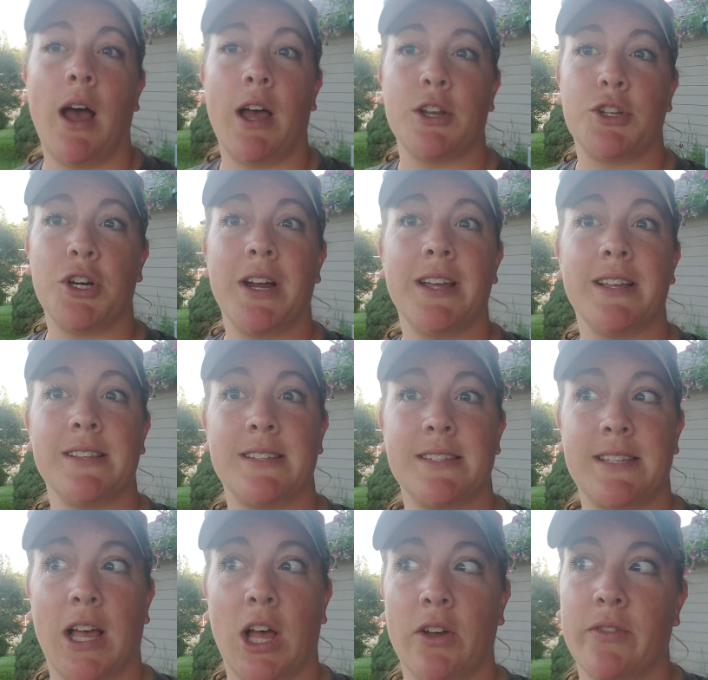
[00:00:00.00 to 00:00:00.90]
try and
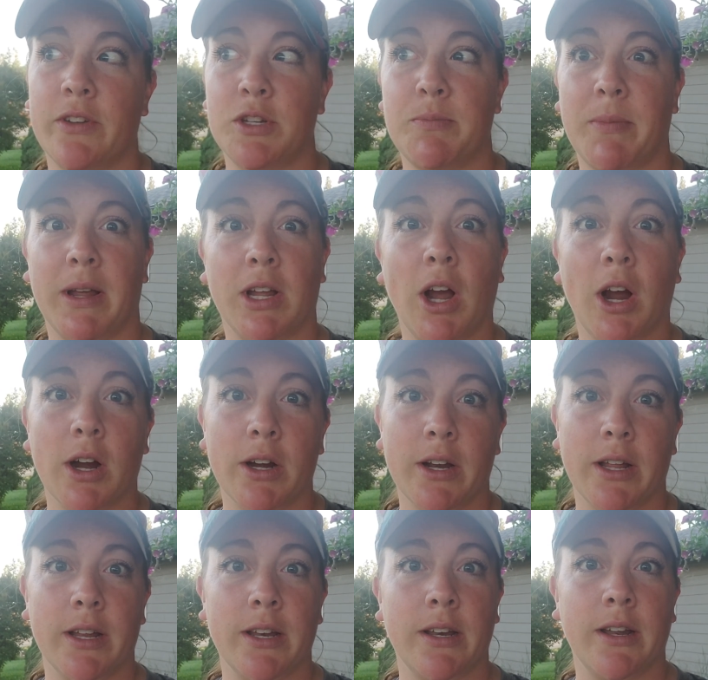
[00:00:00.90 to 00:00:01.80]
salvage my
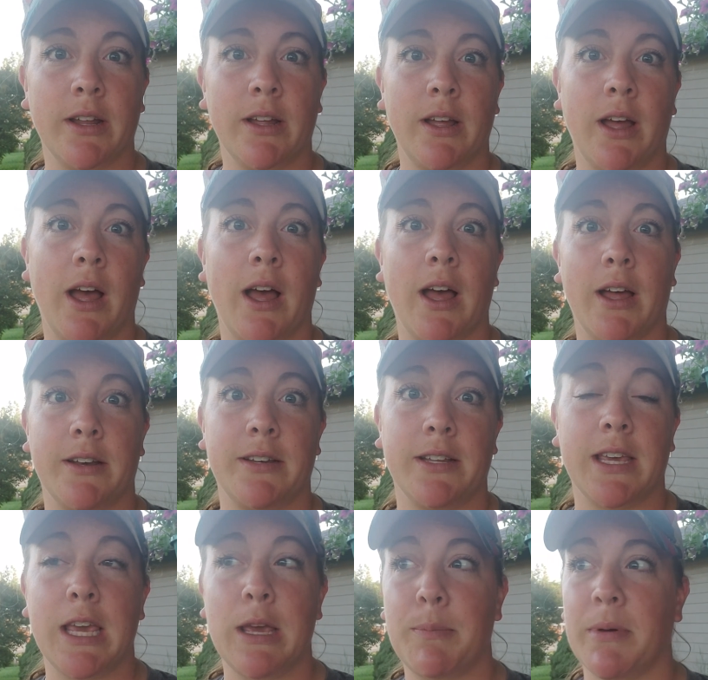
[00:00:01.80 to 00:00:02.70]
garden
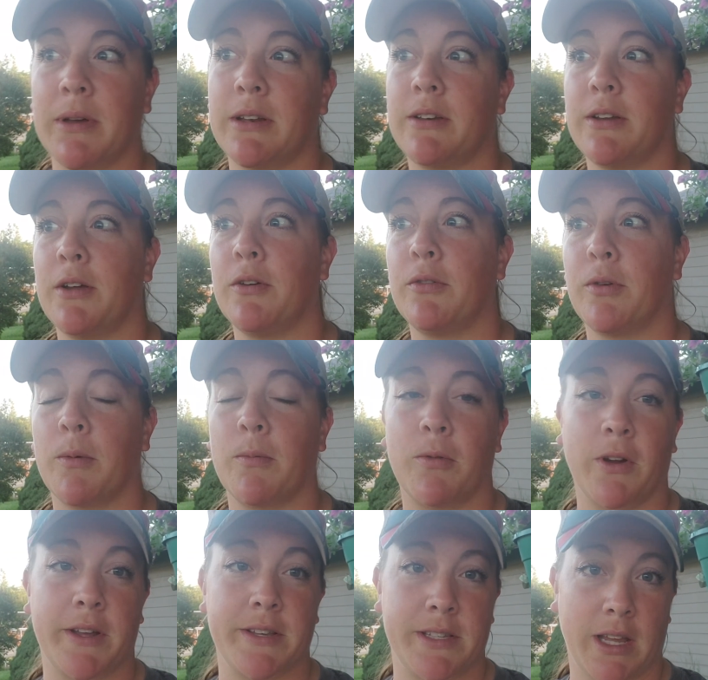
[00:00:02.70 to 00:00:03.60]
to keep it from
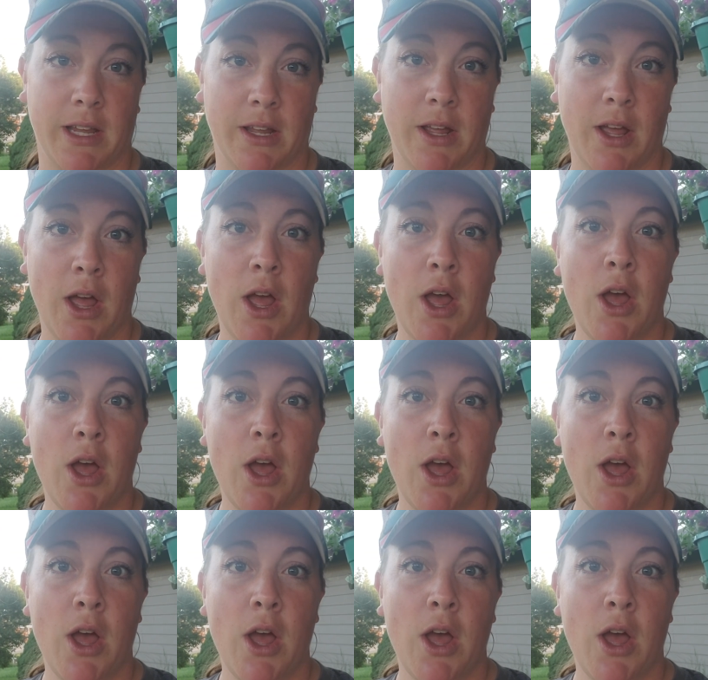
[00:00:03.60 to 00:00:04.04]
freezing.